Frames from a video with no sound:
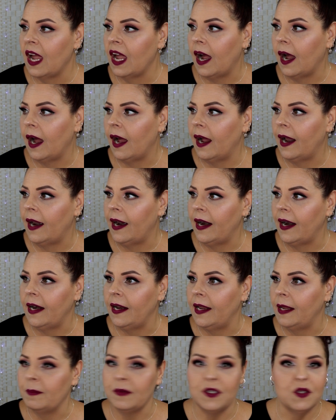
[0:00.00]
I
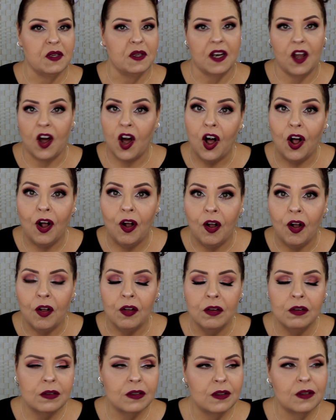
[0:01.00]
am doing a
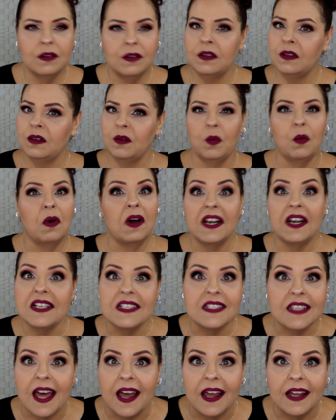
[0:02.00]
haul. What
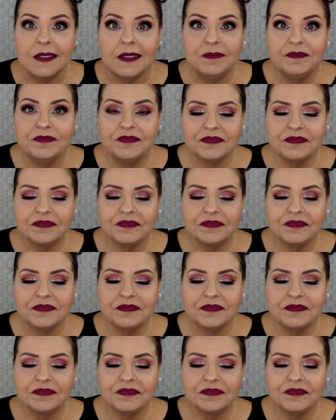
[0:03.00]
is that?